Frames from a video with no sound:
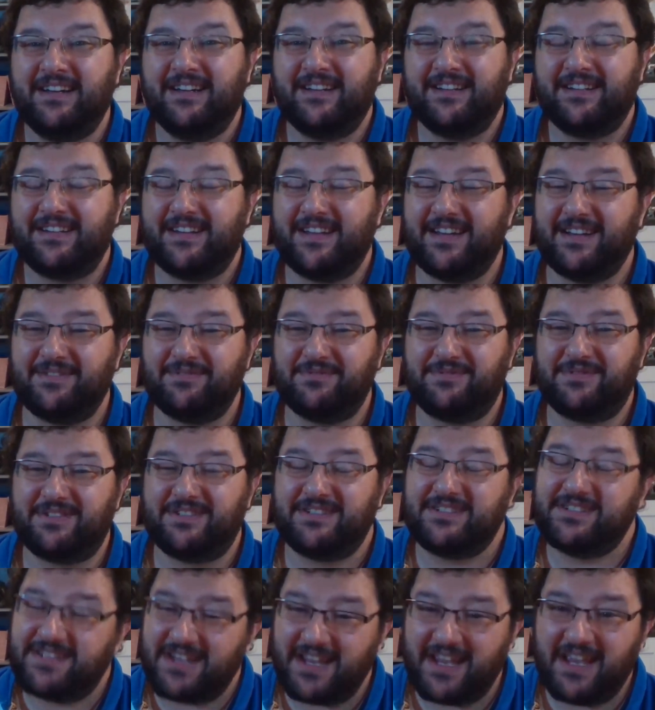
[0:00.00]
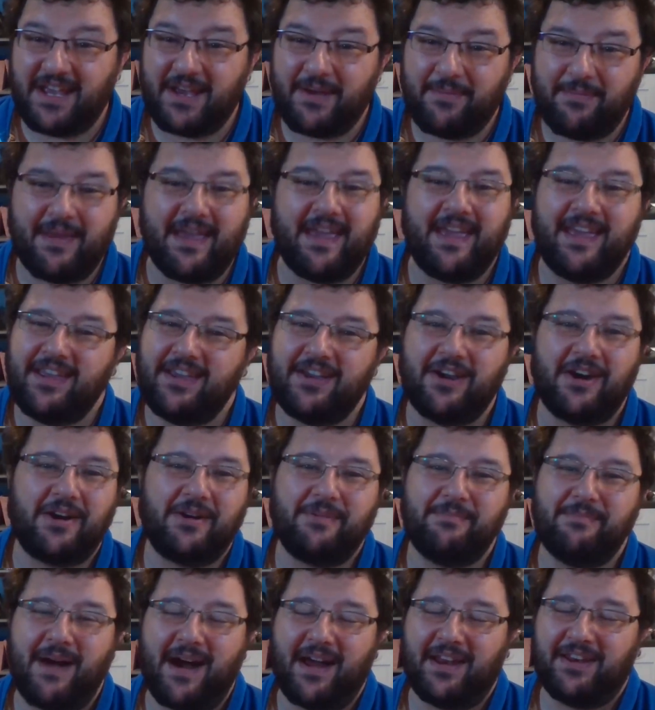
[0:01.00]
Now, dear me,
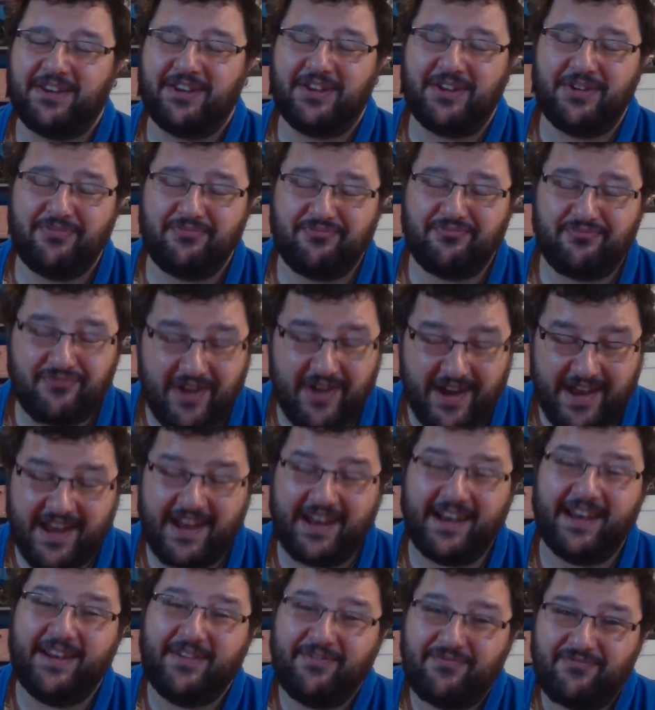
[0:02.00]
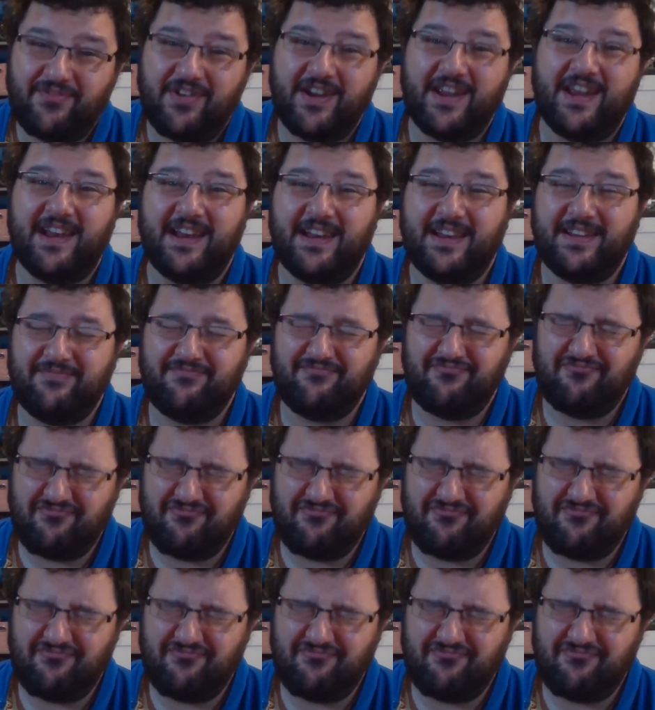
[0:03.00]
young man, you really, really,